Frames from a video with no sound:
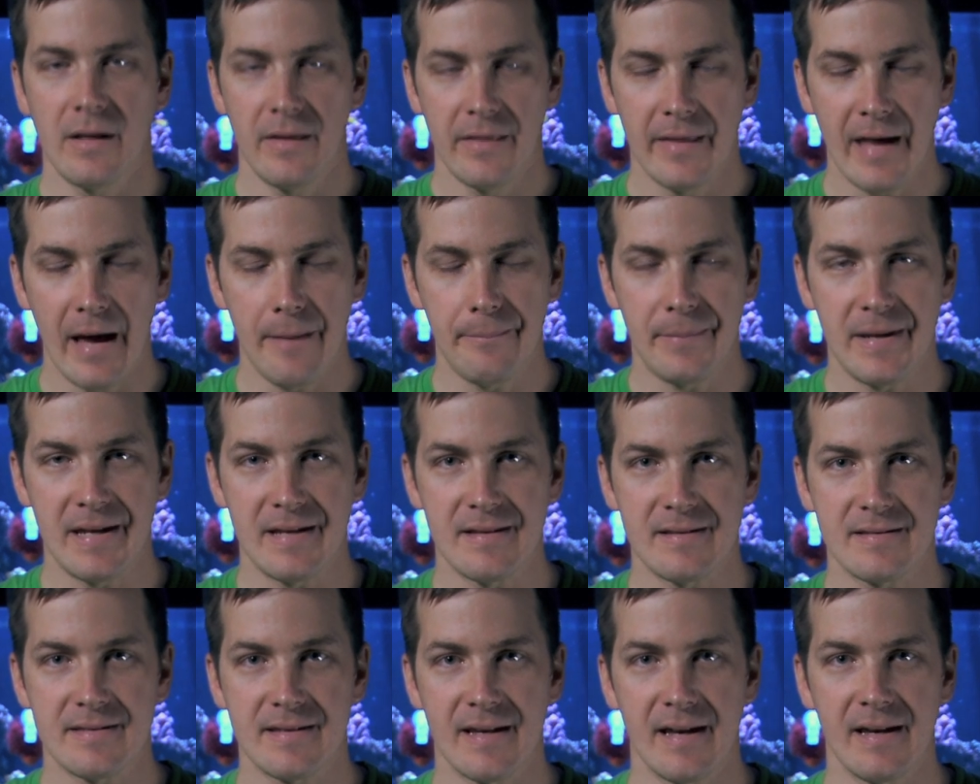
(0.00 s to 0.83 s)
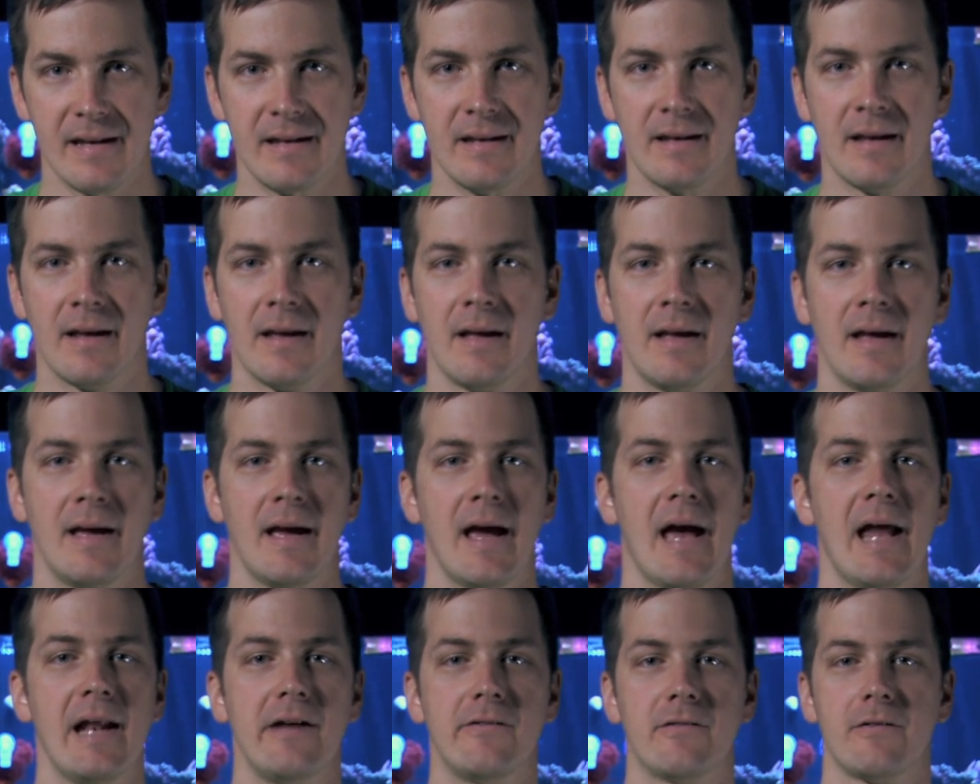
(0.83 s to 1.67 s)
That being said,
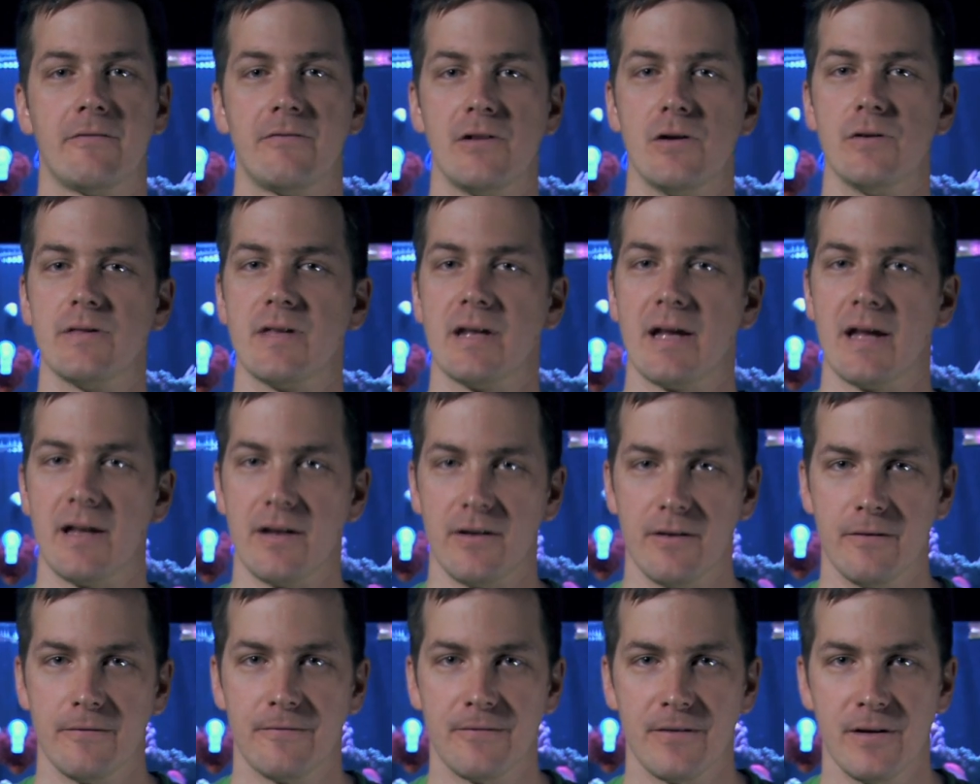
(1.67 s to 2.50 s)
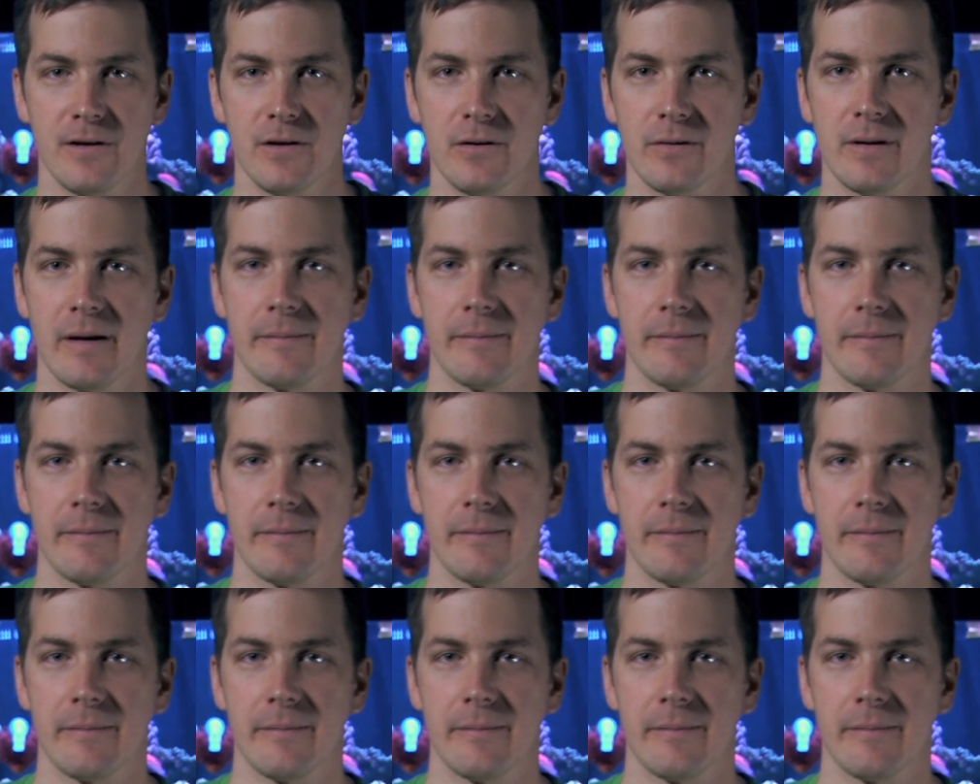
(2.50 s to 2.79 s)
any review that I do for you,